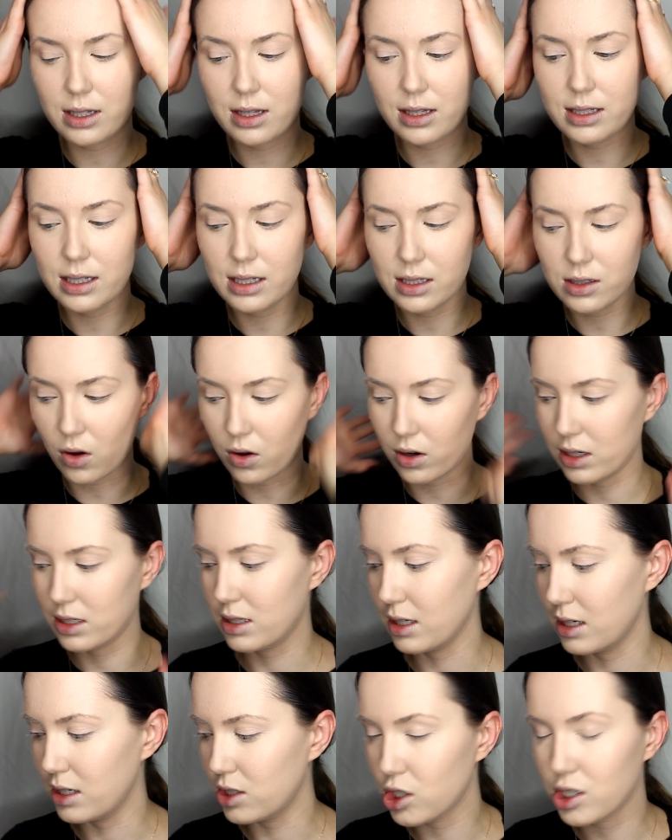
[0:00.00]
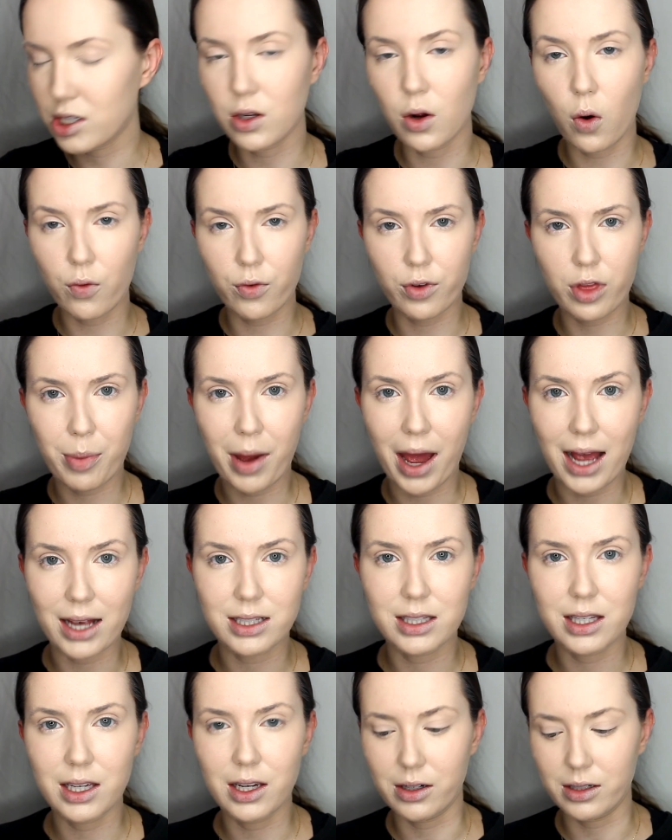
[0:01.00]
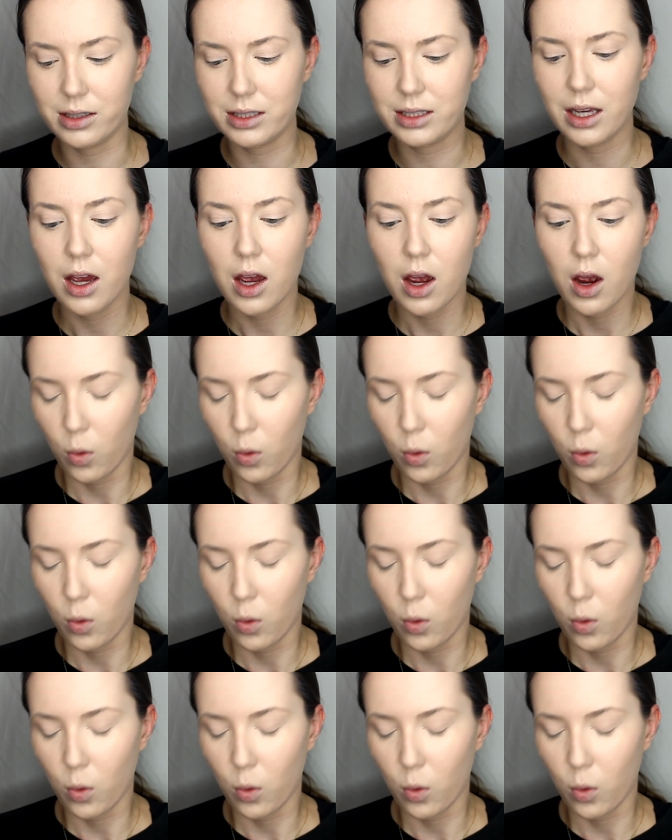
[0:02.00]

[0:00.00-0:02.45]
This is honestly just over the past years